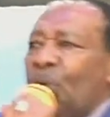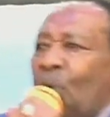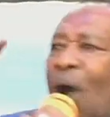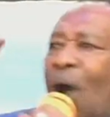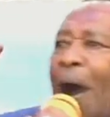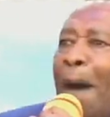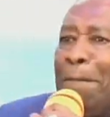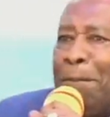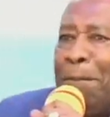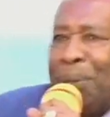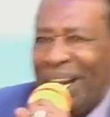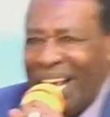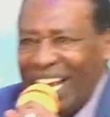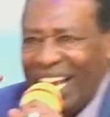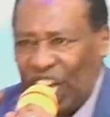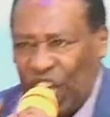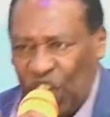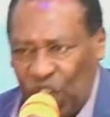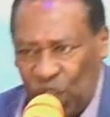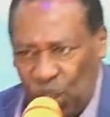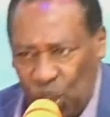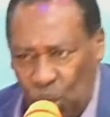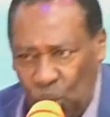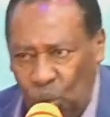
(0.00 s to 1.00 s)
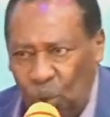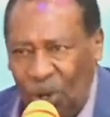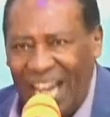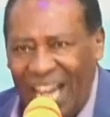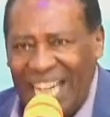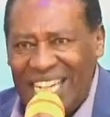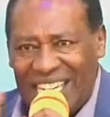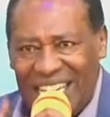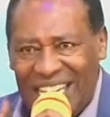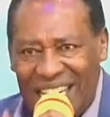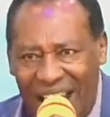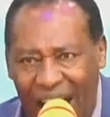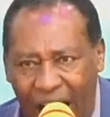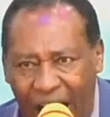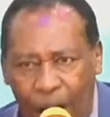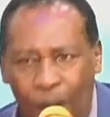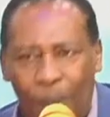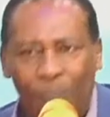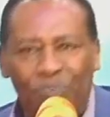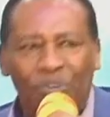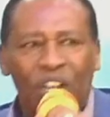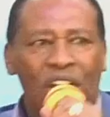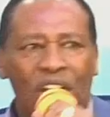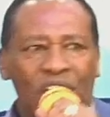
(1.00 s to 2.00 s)
breakthrough right now
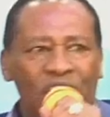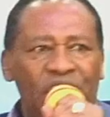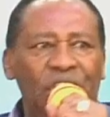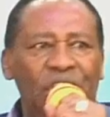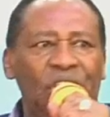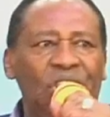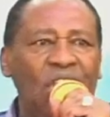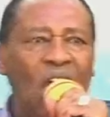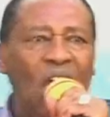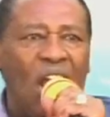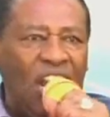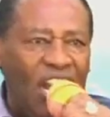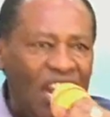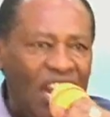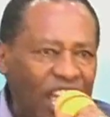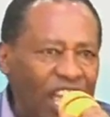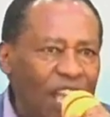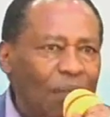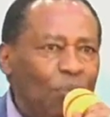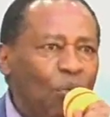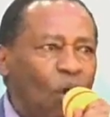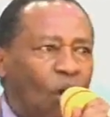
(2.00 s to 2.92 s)
in the name of